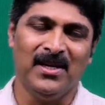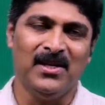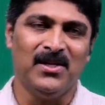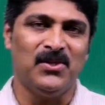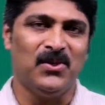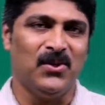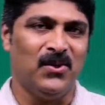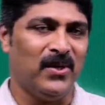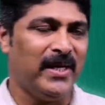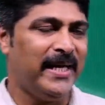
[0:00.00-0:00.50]

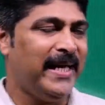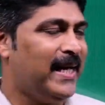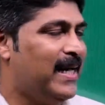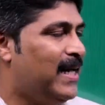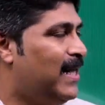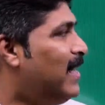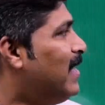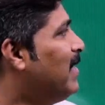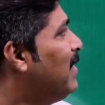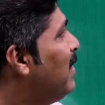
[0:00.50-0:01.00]
So
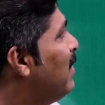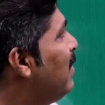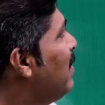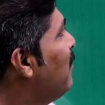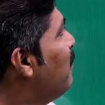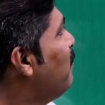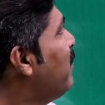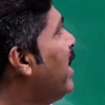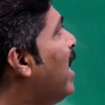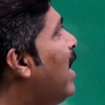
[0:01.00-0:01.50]
here
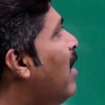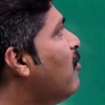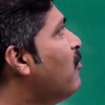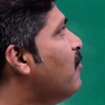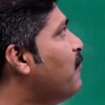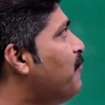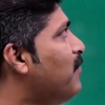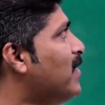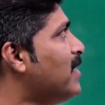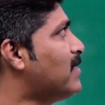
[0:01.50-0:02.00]
we
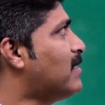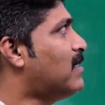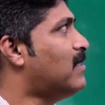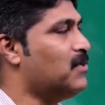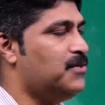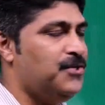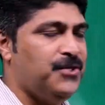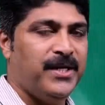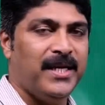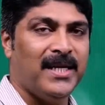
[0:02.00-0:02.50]
have first
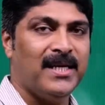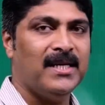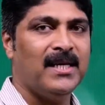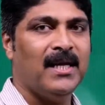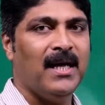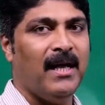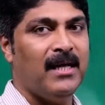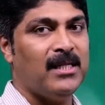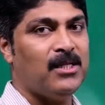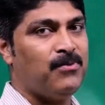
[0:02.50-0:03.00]
question
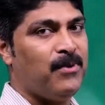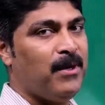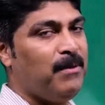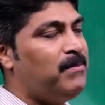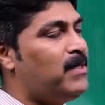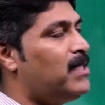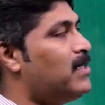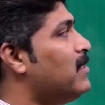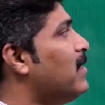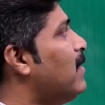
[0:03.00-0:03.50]
is
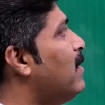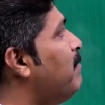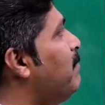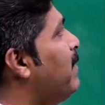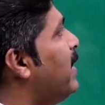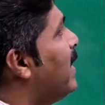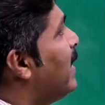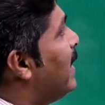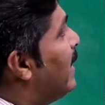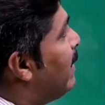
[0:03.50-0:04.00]
from the
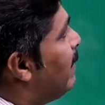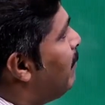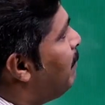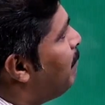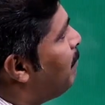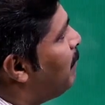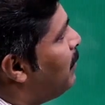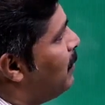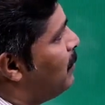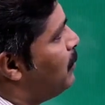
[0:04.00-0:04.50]
topic
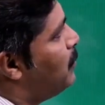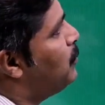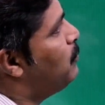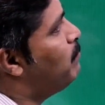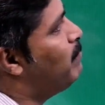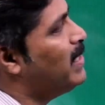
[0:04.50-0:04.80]
numbers,